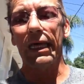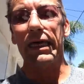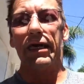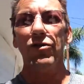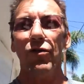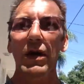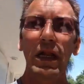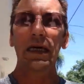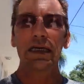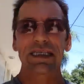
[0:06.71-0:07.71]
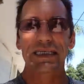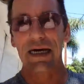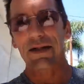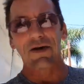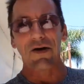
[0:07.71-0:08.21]
Like, can you really
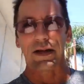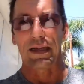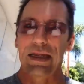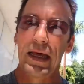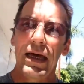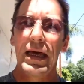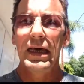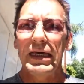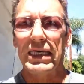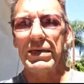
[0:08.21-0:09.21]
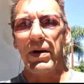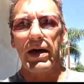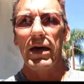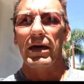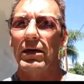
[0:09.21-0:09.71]
sell on
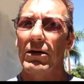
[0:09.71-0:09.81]
eBay